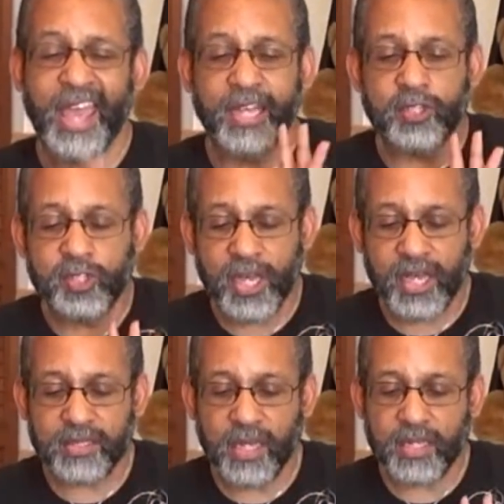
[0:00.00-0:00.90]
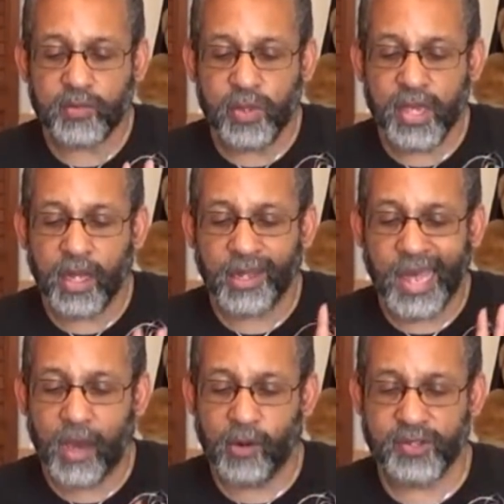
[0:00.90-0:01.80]
And just as we
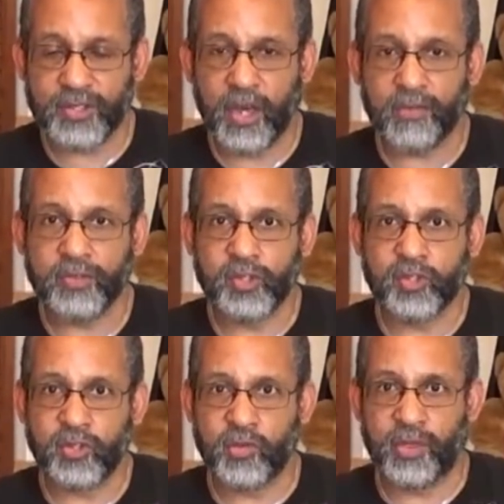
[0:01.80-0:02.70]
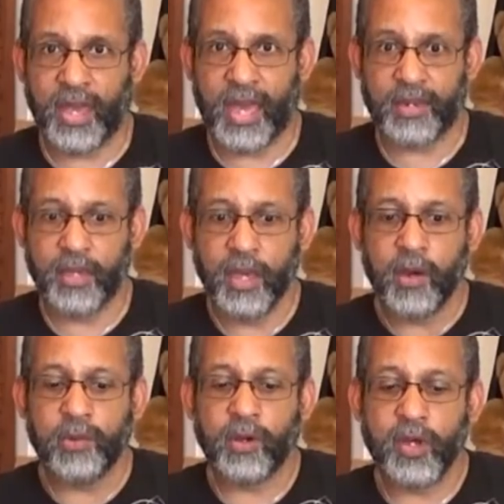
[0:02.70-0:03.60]
allow ourselves to do that,
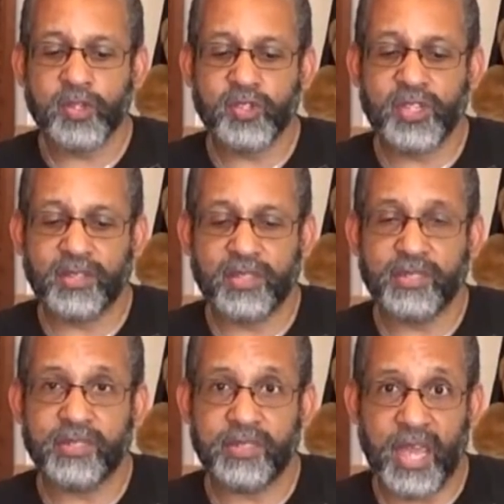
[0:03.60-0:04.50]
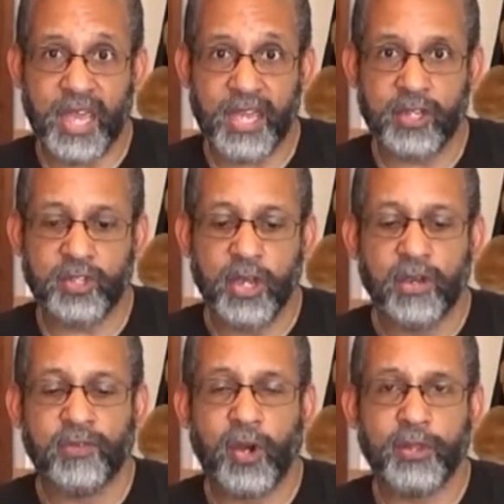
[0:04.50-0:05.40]
we also set the stage
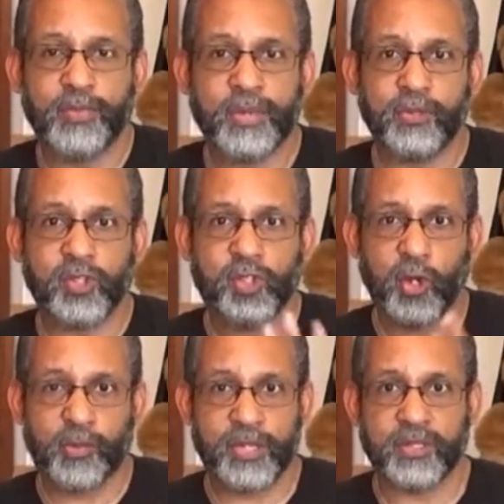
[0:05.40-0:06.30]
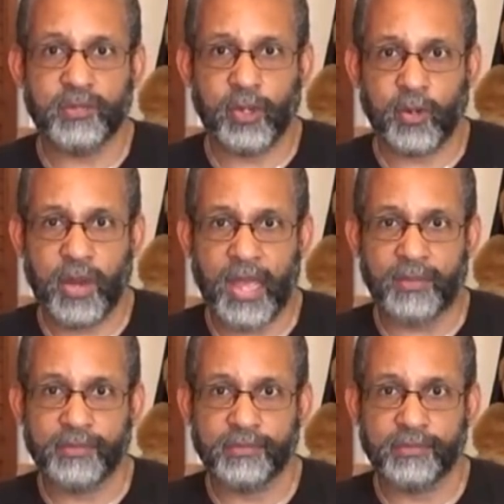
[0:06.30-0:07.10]
for other people to show up in a similar way,